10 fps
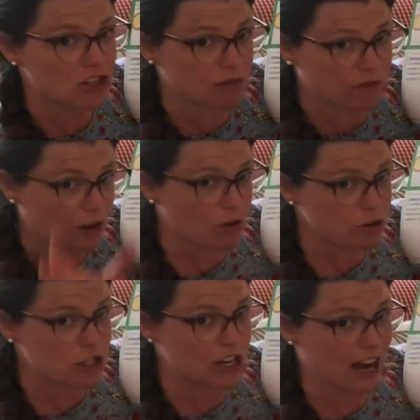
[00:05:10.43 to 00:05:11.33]
of those
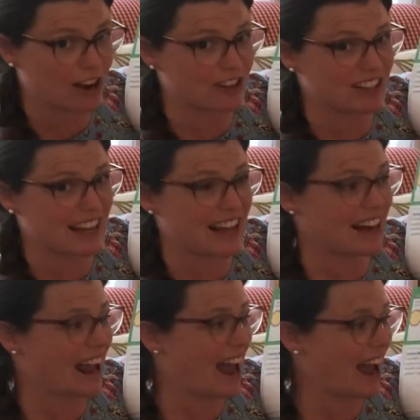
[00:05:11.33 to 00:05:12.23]
shares
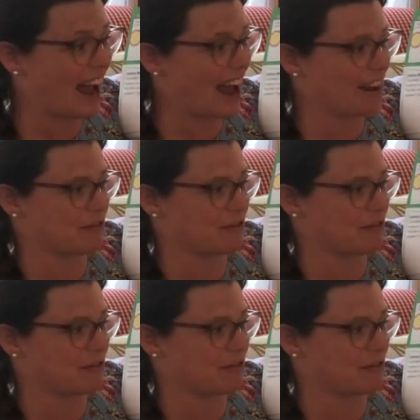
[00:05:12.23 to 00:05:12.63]
in half.